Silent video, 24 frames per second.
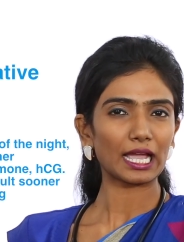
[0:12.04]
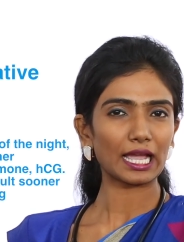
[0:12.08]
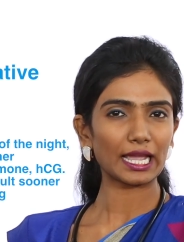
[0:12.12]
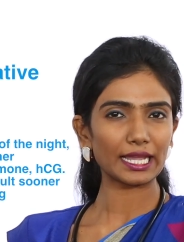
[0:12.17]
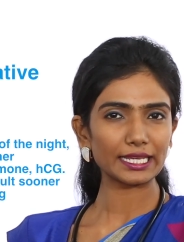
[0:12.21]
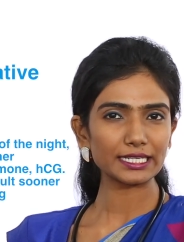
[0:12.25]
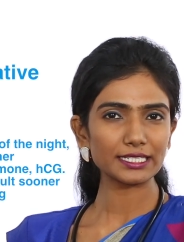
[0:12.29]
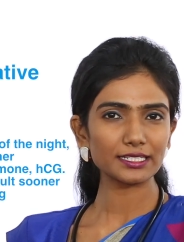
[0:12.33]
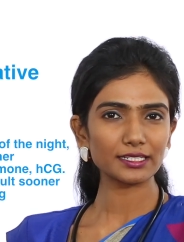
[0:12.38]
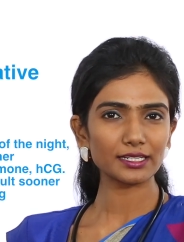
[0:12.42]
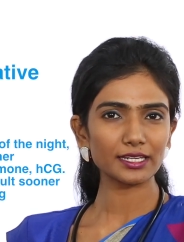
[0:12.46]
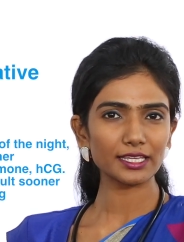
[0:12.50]

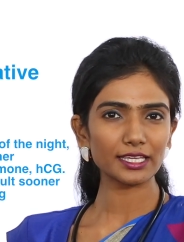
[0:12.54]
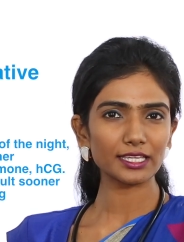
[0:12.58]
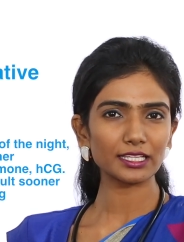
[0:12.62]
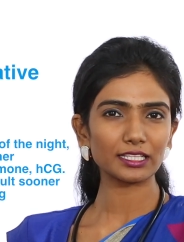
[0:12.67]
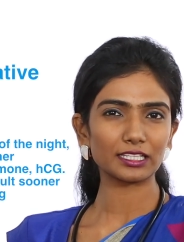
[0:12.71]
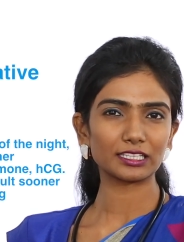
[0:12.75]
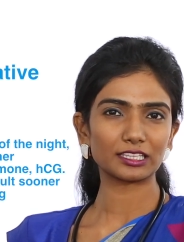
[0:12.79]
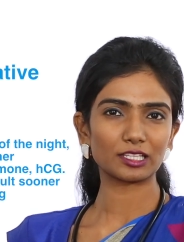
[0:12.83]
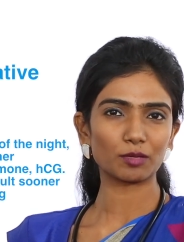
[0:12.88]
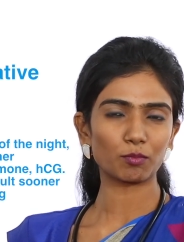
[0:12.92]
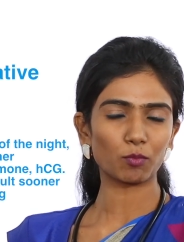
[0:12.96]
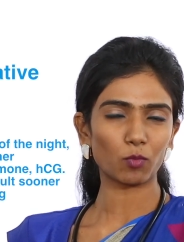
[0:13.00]
Ideally,
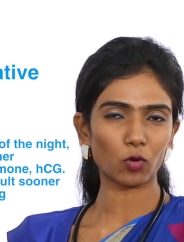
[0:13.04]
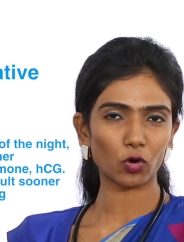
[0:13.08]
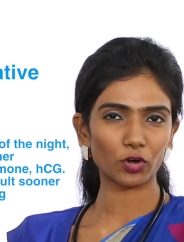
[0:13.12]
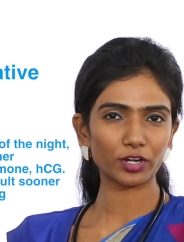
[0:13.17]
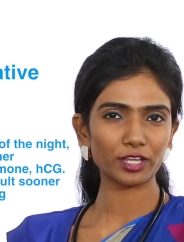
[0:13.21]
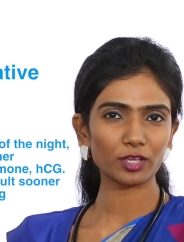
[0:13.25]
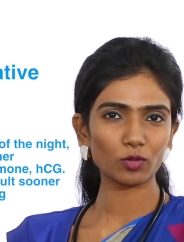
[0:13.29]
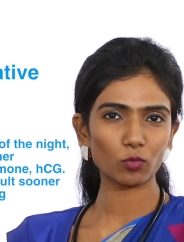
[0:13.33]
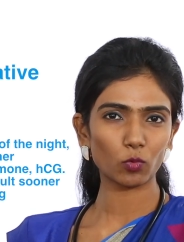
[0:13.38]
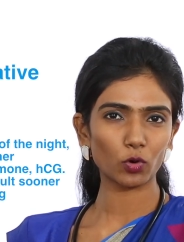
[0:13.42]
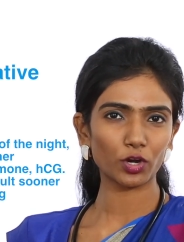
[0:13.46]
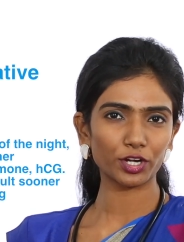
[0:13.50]
the
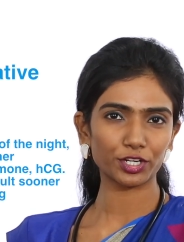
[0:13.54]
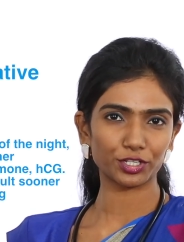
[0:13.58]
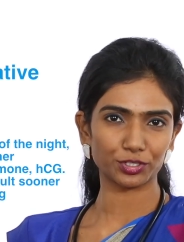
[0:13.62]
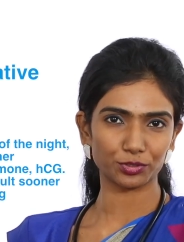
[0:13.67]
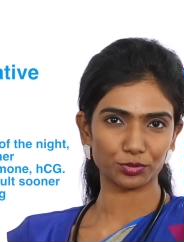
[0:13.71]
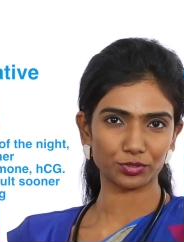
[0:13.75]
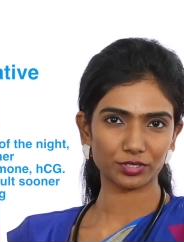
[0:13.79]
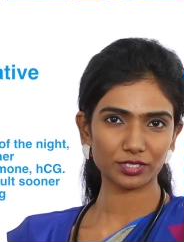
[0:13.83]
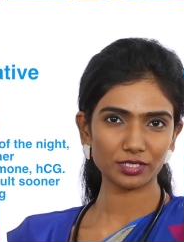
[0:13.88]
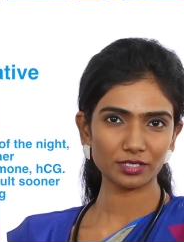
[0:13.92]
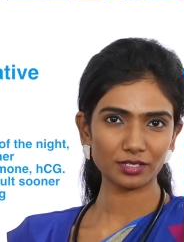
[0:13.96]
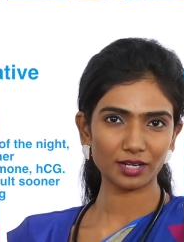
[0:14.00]
morning void
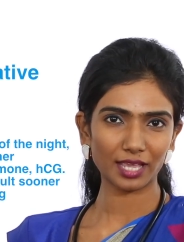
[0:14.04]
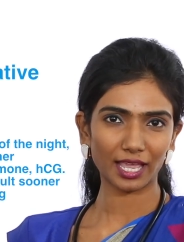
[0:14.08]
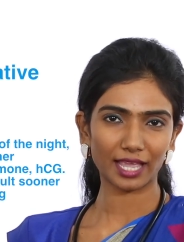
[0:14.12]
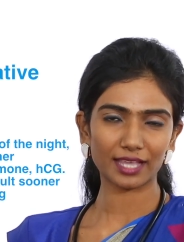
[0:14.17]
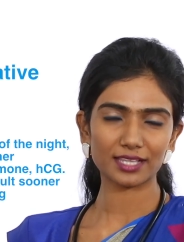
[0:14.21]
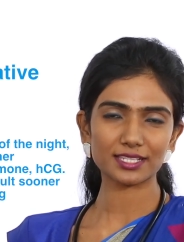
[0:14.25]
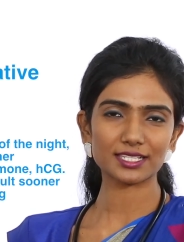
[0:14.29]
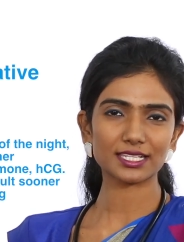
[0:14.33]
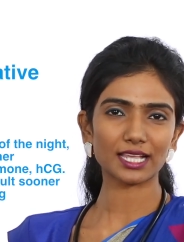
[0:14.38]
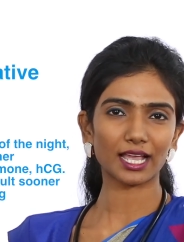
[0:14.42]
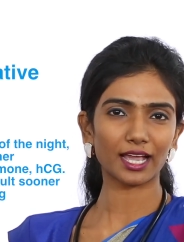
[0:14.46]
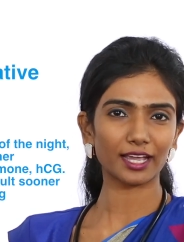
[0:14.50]
urine
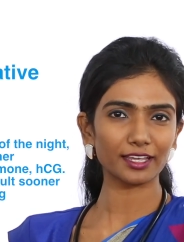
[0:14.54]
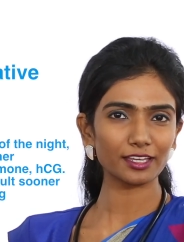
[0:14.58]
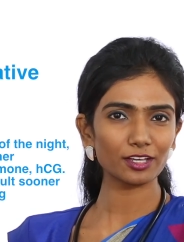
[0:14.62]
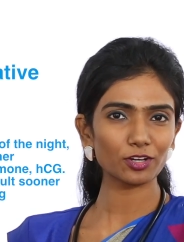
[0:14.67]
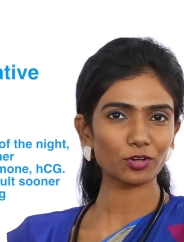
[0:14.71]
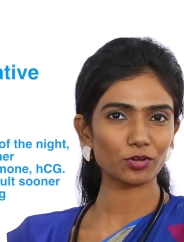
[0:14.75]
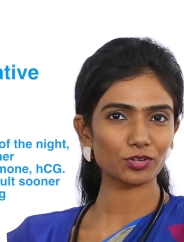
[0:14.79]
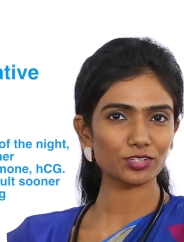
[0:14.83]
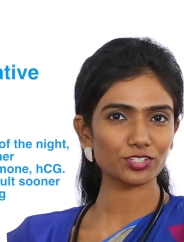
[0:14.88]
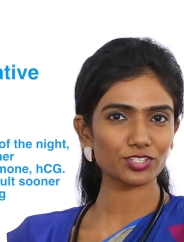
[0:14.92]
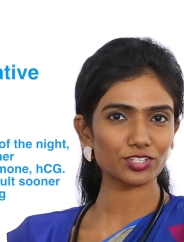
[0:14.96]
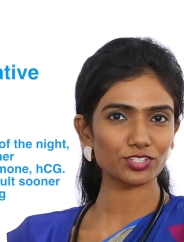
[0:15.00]
has higher
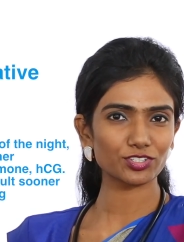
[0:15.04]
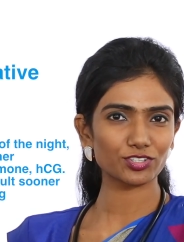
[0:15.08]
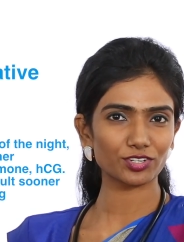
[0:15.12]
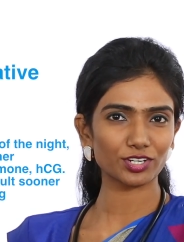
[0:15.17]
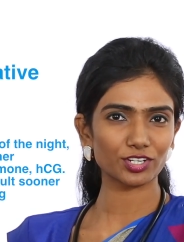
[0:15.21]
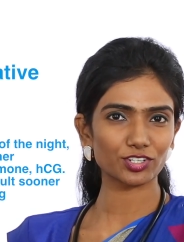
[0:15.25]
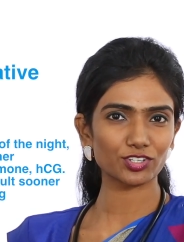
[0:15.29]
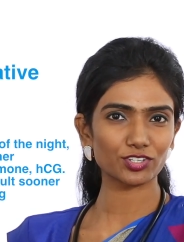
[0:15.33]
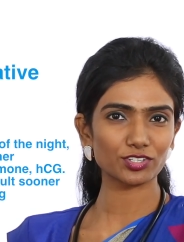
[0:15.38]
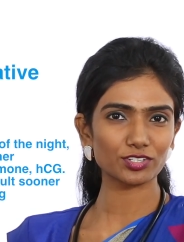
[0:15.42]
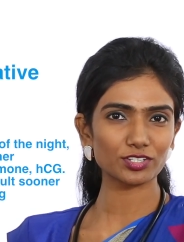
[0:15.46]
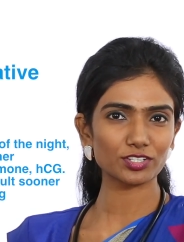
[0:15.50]

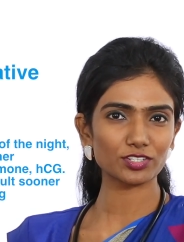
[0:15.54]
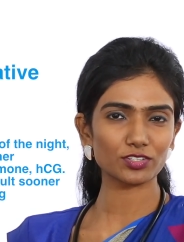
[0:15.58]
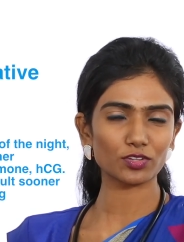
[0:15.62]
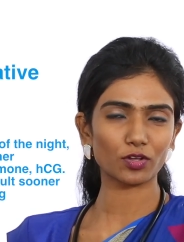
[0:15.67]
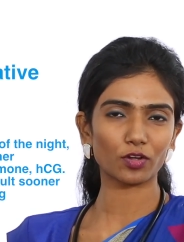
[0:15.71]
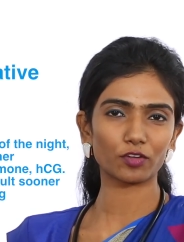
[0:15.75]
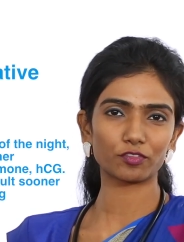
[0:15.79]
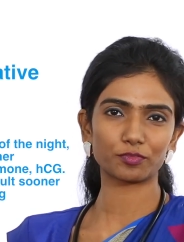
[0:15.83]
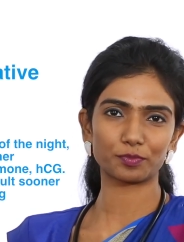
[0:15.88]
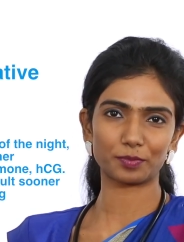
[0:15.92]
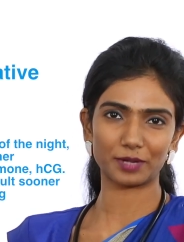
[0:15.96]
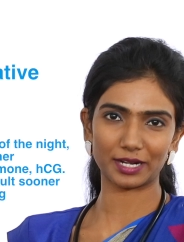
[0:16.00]
concentrations
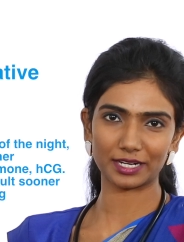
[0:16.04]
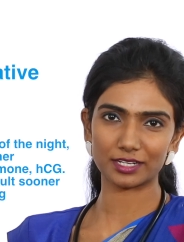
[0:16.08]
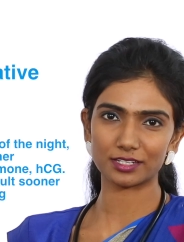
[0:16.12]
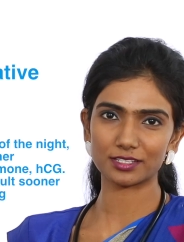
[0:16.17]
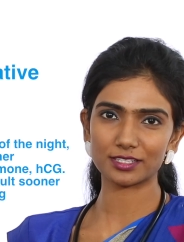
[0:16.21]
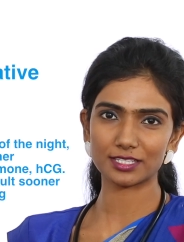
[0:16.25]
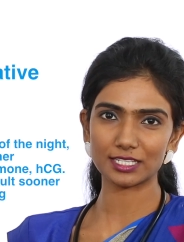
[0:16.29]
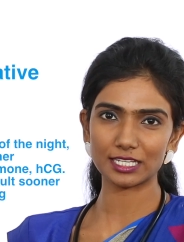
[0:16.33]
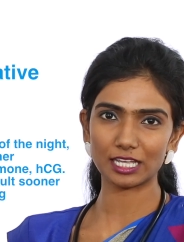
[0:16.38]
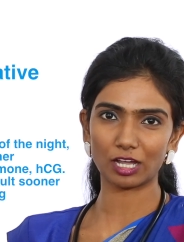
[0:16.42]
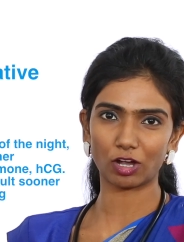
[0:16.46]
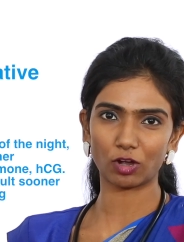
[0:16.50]
of
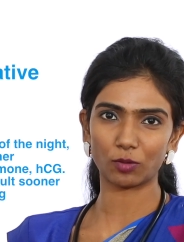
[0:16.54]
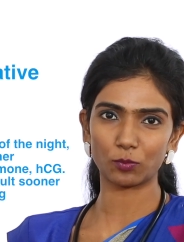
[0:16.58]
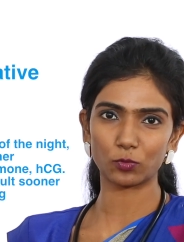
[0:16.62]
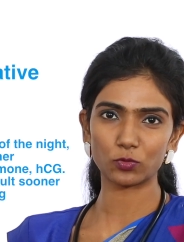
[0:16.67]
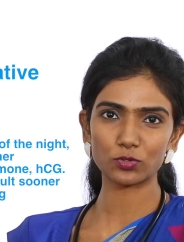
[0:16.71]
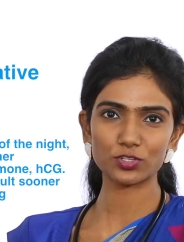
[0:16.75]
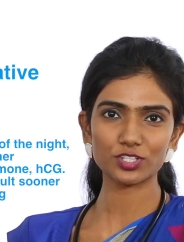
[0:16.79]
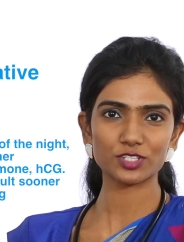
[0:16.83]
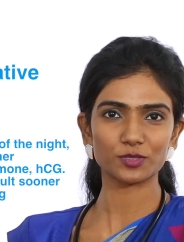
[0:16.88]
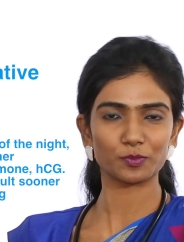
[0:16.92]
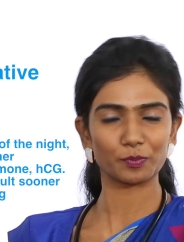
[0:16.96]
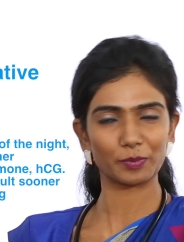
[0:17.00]
pregnancy
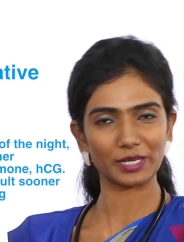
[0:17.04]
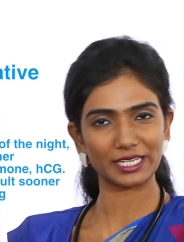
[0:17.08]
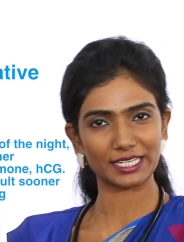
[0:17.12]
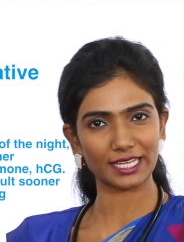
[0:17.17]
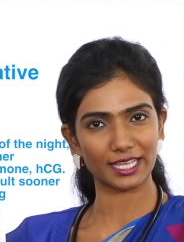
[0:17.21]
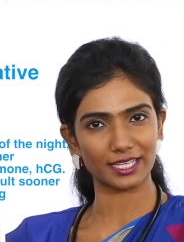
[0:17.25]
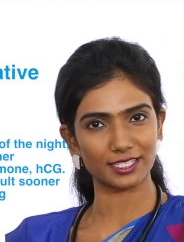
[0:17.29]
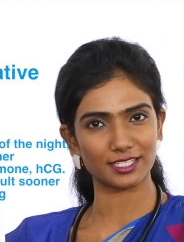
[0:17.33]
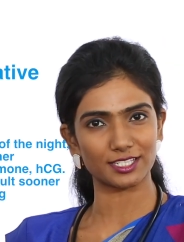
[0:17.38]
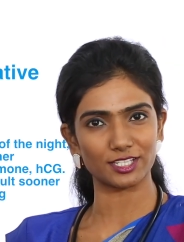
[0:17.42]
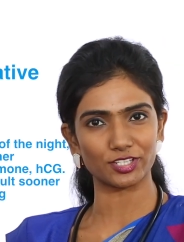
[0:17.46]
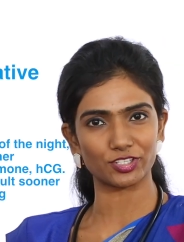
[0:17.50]
hormones beta
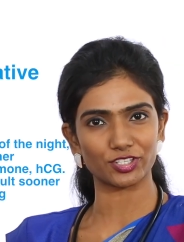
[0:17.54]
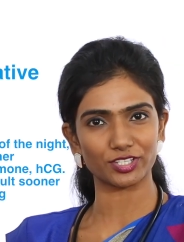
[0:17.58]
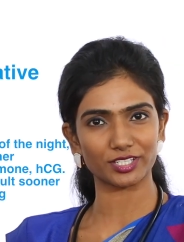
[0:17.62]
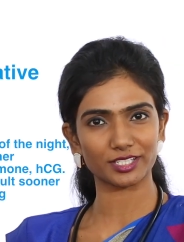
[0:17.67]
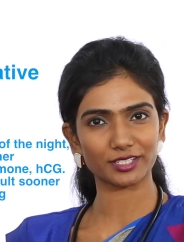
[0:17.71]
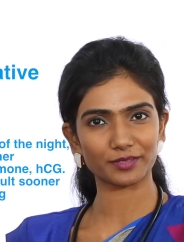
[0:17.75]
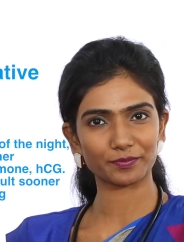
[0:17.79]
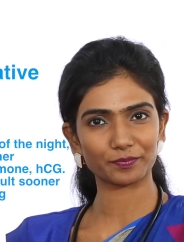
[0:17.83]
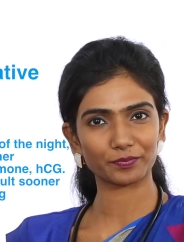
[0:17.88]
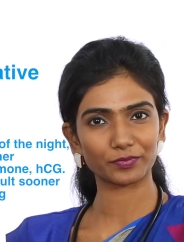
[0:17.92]
HCG.